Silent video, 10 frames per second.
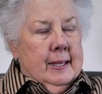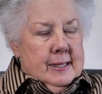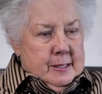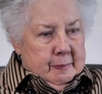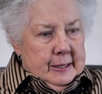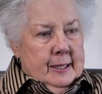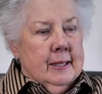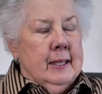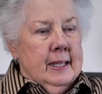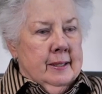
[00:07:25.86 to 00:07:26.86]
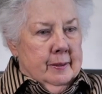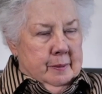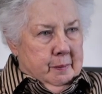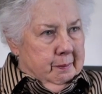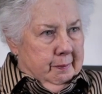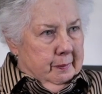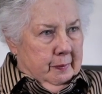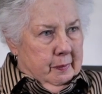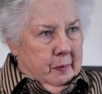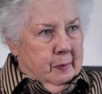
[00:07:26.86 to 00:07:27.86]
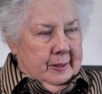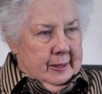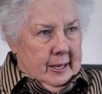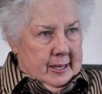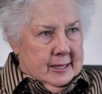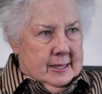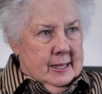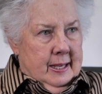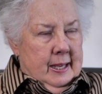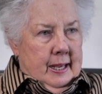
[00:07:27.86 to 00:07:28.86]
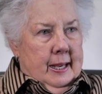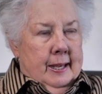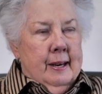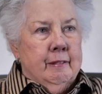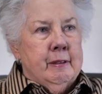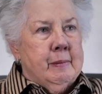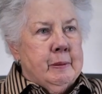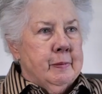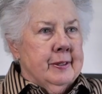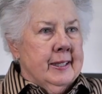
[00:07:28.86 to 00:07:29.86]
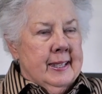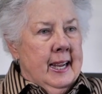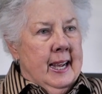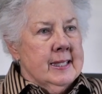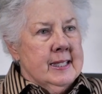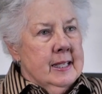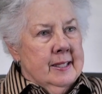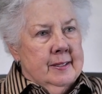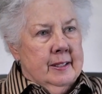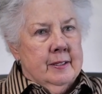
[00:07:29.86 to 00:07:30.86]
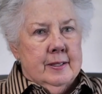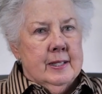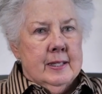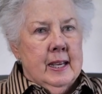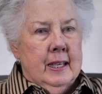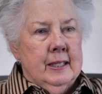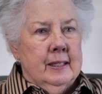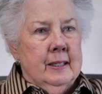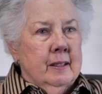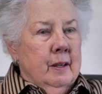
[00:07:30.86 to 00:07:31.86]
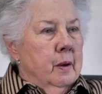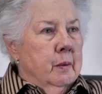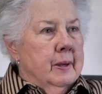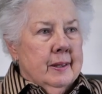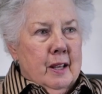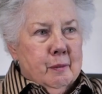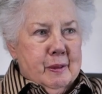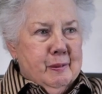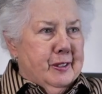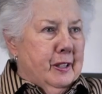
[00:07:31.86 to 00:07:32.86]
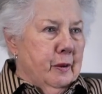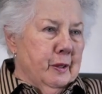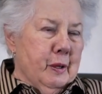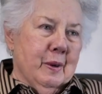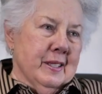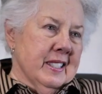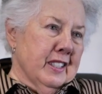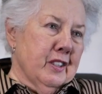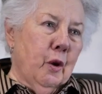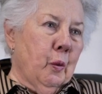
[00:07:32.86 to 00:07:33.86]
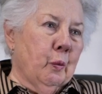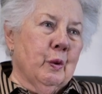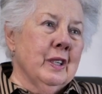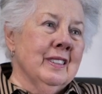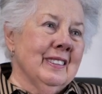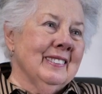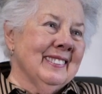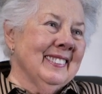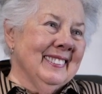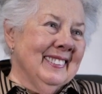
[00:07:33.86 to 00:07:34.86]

somebody had linked them with us. And I remember the dad sitting there and saying, we thought we were the only ones in the whole world